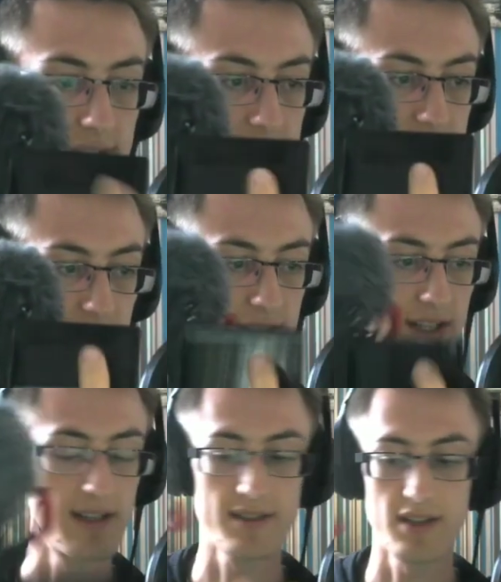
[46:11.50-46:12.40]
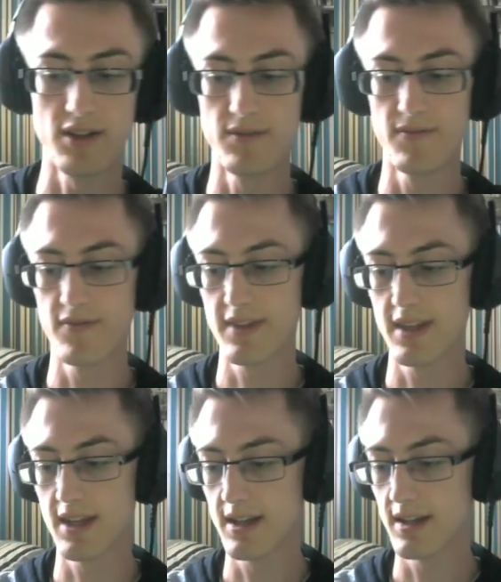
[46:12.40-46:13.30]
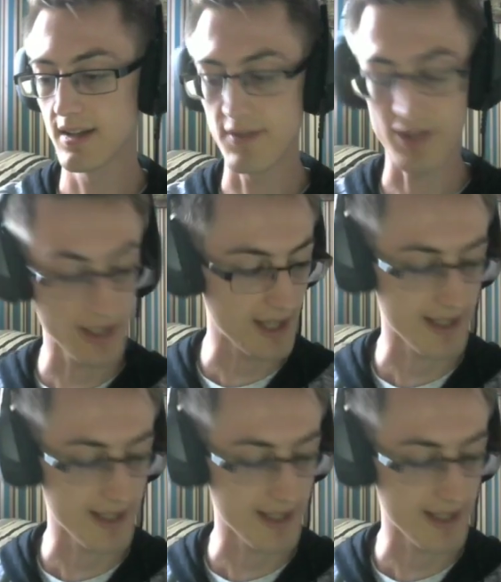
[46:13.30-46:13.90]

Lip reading: and still see it. So if you're going to get a